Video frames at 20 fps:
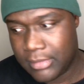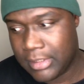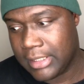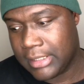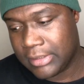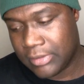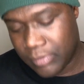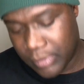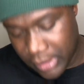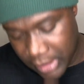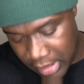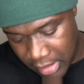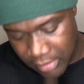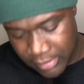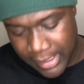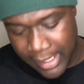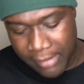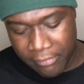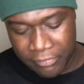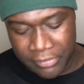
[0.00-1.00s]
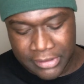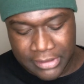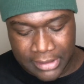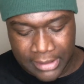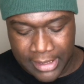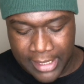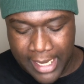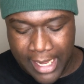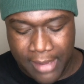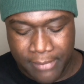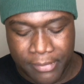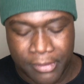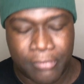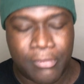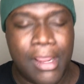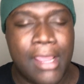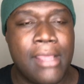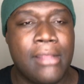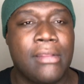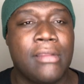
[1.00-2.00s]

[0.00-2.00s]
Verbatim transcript: As we know, that recently happened, right?